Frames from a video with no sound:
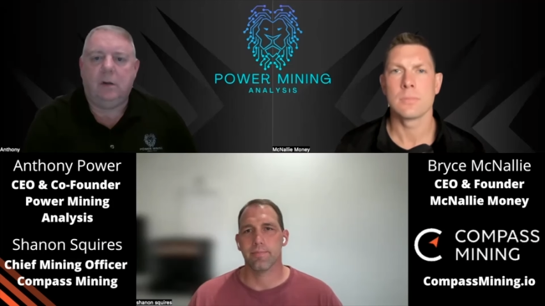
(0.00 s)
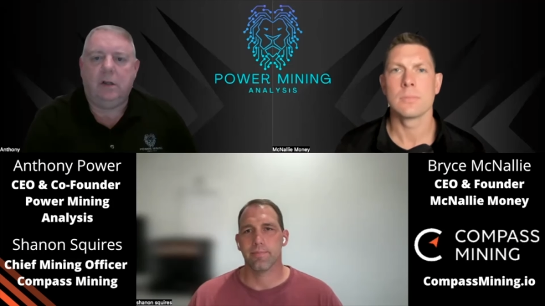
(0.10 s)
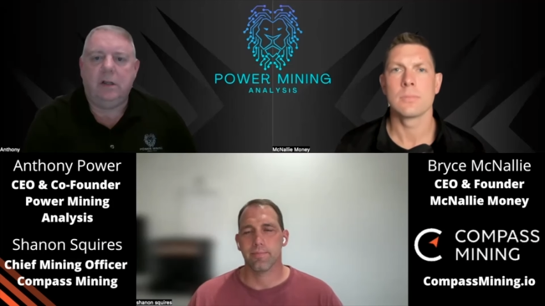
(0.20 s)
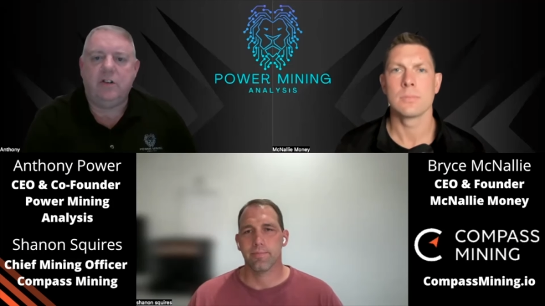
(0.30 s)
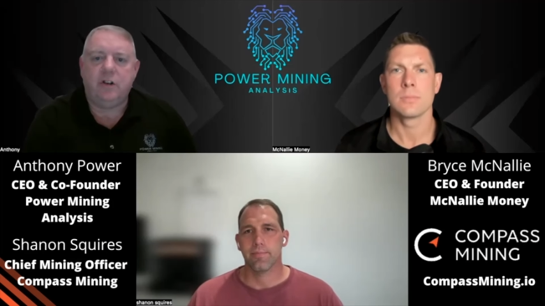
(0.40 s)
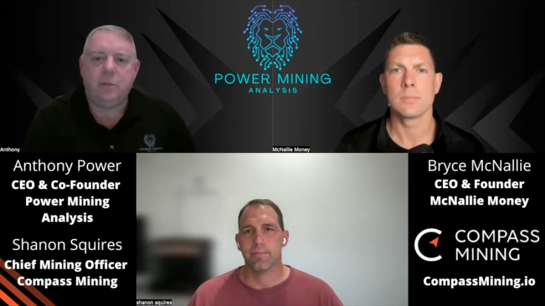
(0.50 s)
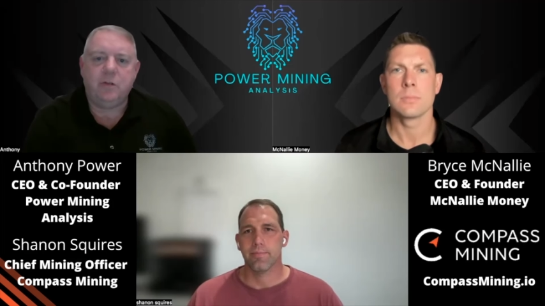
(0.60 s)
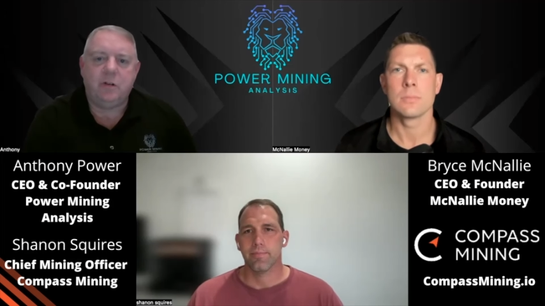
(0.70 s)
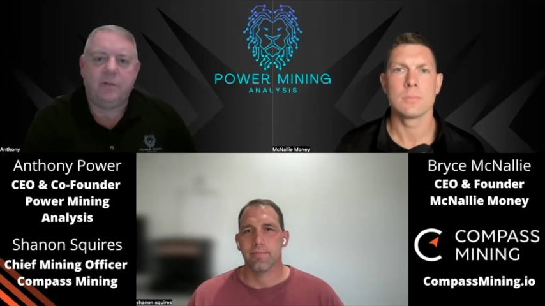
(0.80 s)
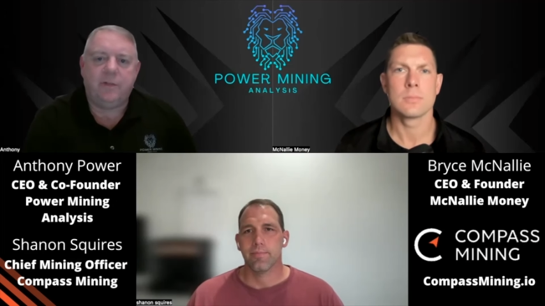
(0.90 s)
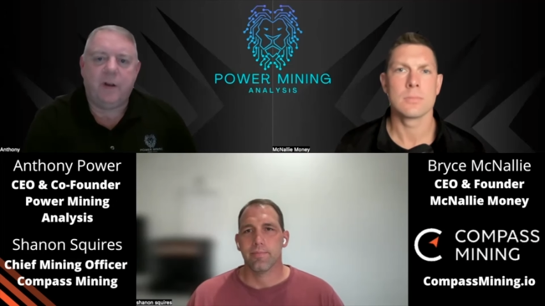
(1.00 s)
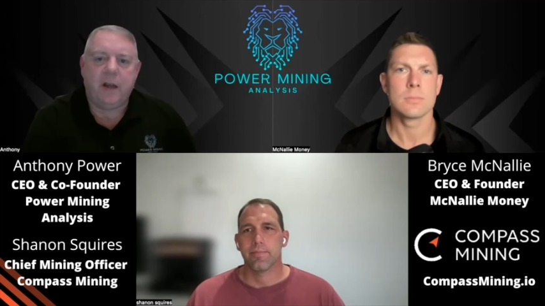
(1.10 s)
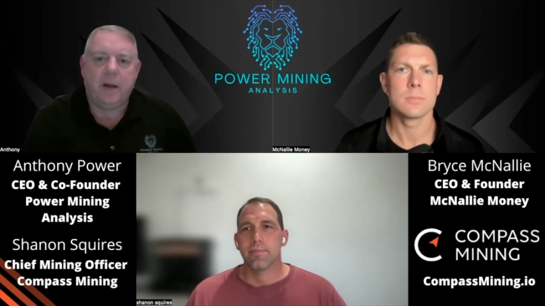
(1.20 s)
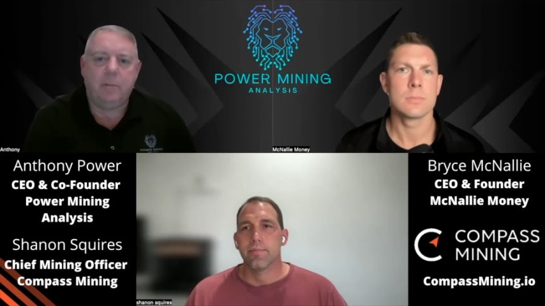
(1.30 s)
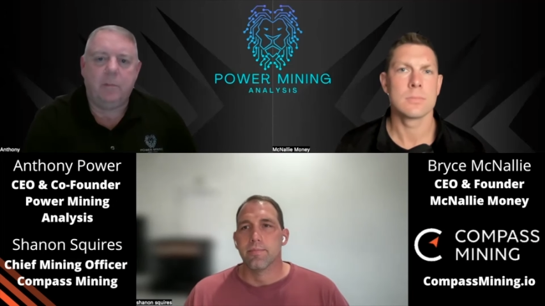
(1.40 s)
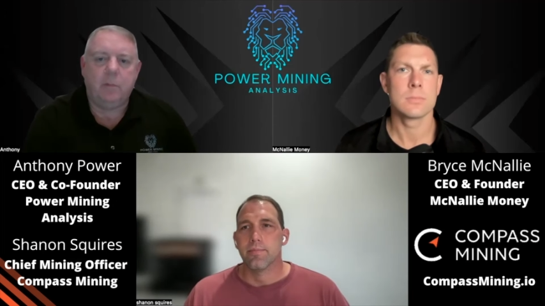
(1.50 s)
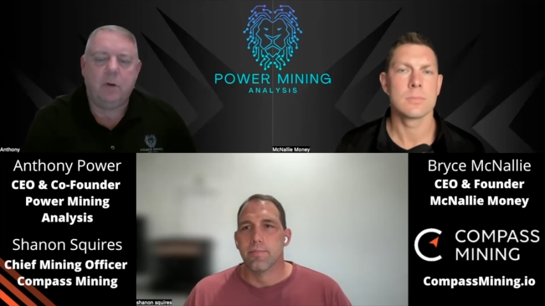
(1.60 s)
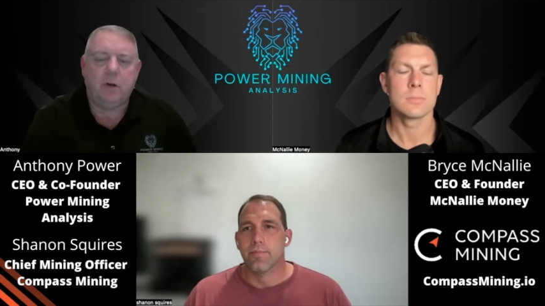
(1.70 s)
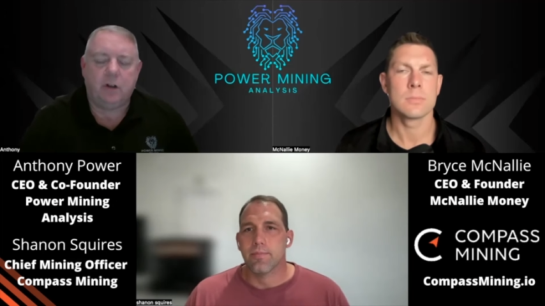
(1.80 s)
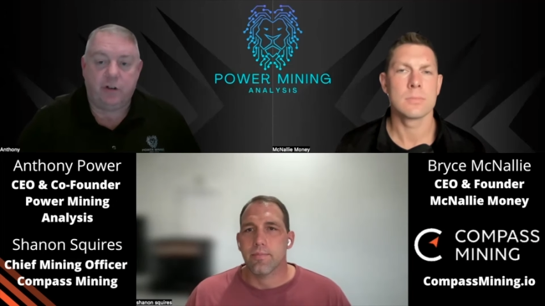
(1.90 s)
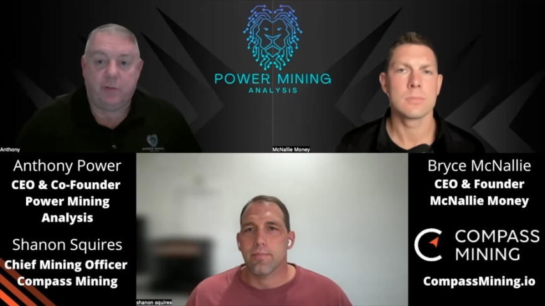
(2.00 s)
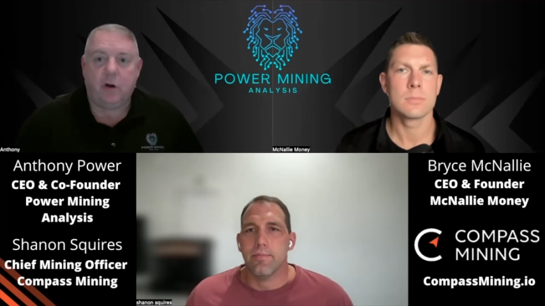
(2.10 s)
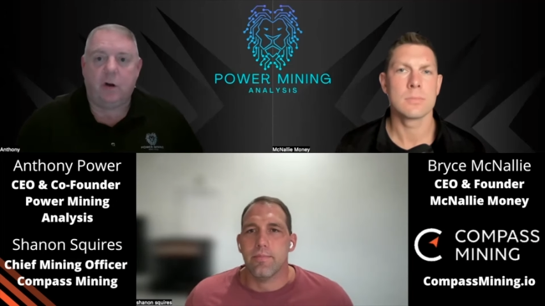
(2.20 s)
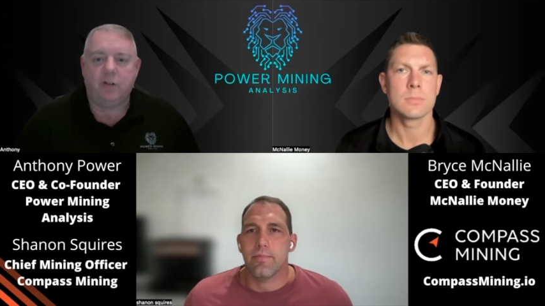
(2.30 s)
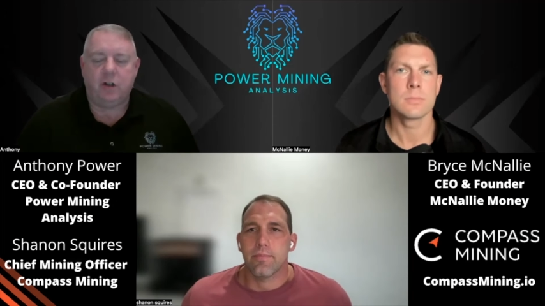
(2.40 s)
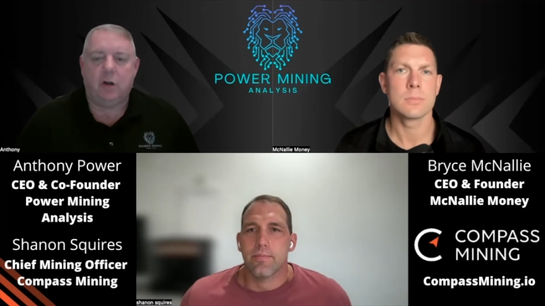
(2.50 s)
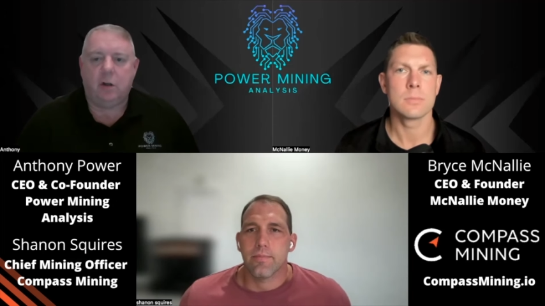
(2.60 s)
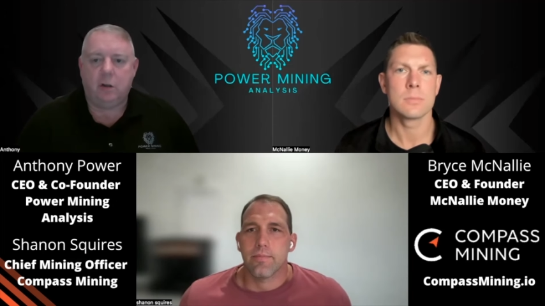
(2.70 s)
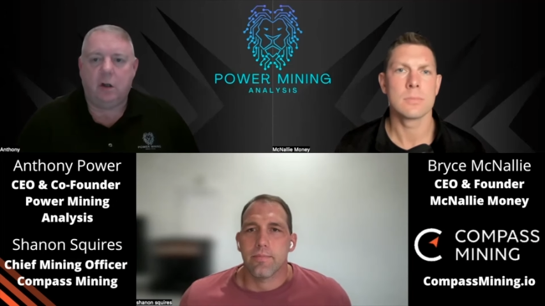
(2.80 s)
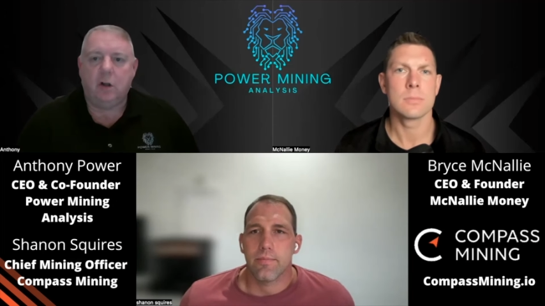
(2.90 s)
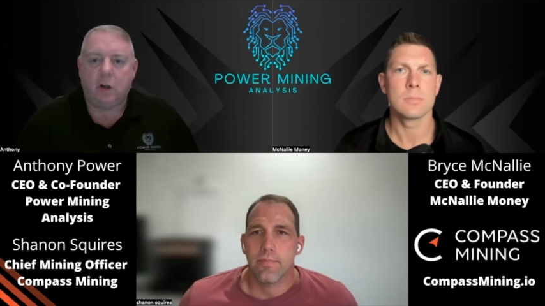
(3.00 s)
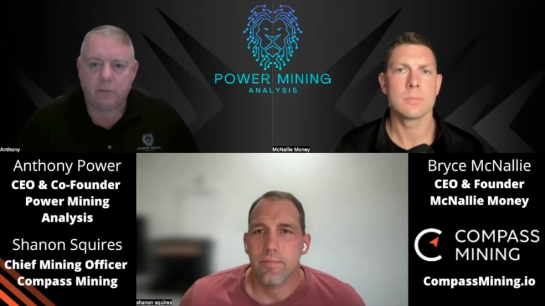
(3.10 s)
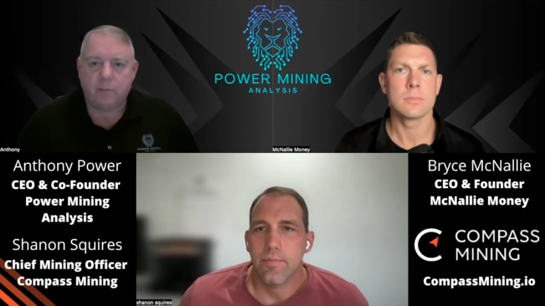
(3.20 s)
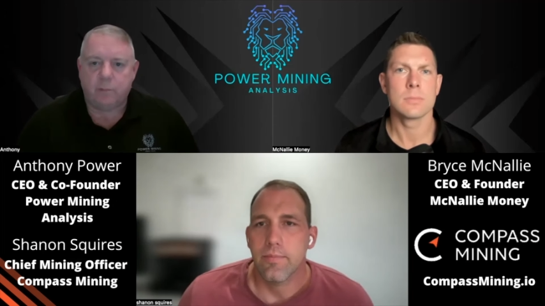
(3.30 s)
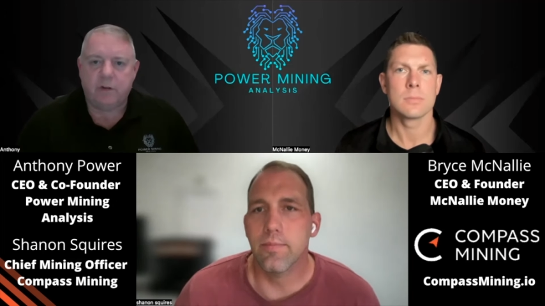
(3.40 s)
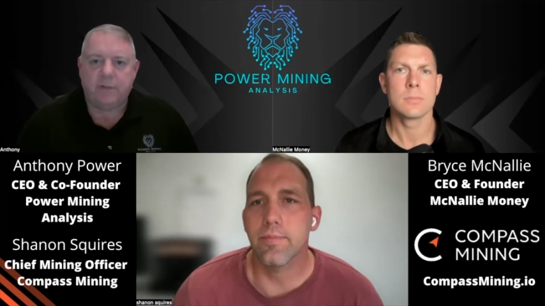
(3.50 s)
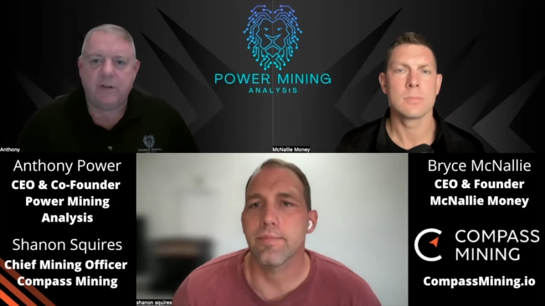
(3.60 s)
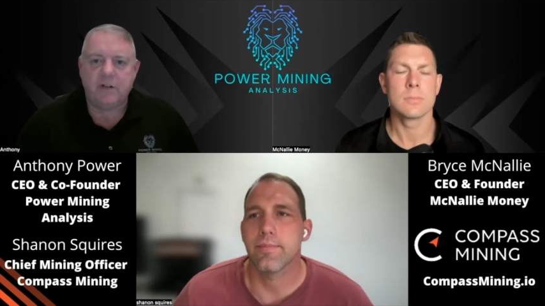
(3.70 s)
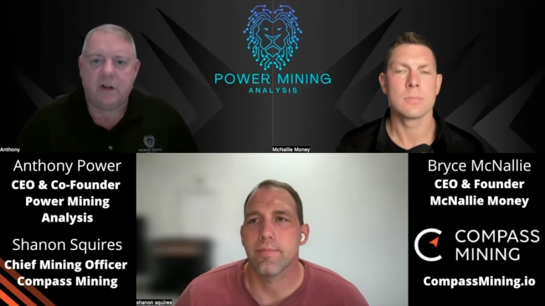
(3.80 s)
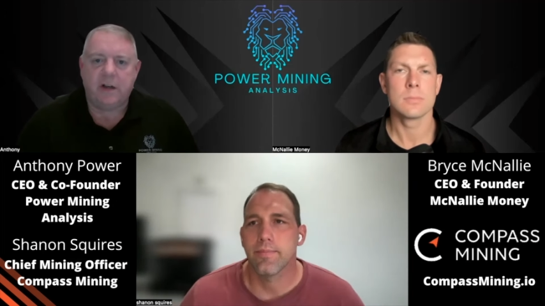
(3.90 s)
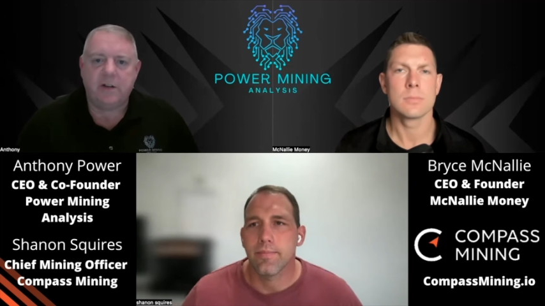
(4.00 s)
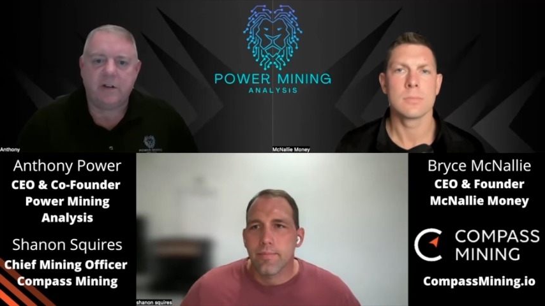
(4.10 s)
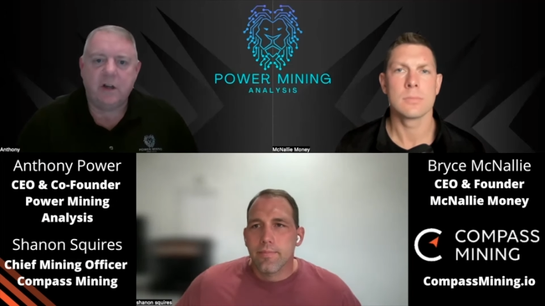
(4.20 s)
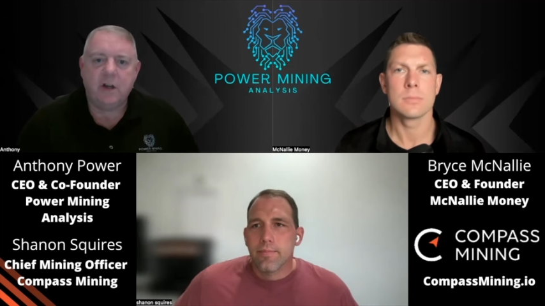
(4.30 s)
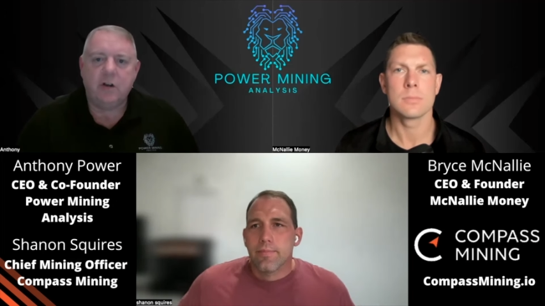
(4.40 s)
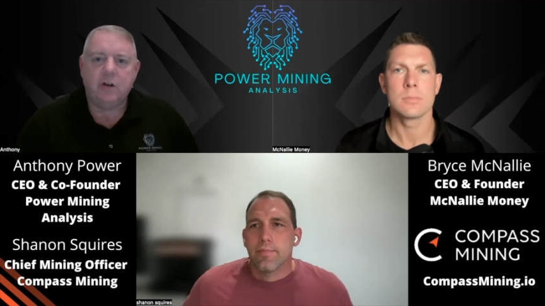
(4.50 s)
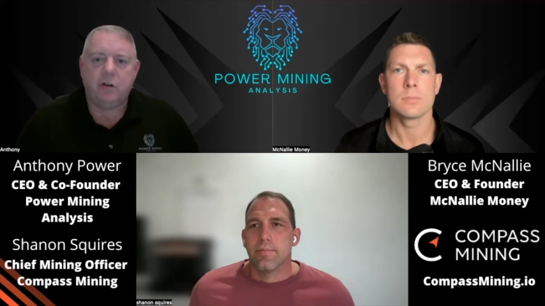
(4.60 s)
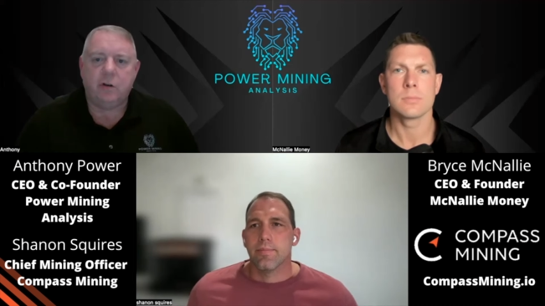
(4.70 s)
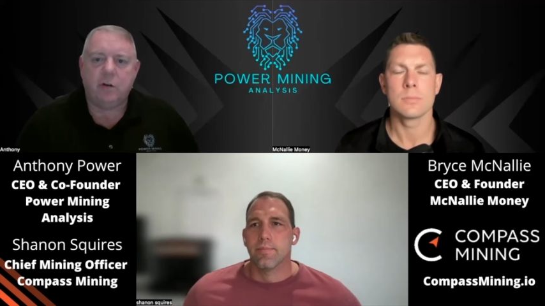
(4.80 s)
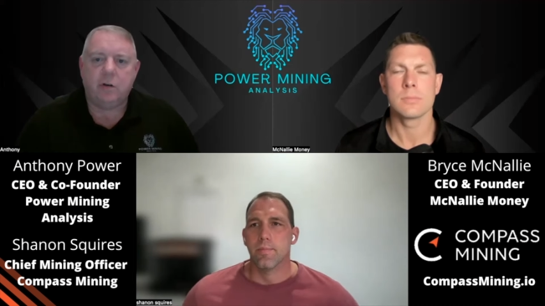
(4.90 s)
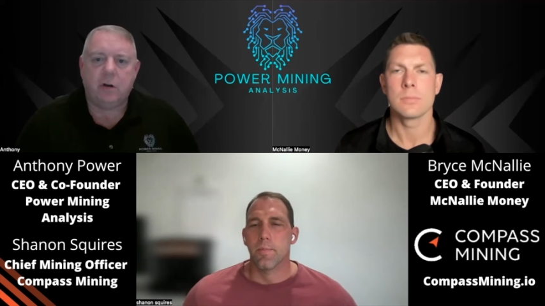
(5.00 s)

Speaker 1: In terms of, because um, you've got obviously got a, a lot of different sites, do you,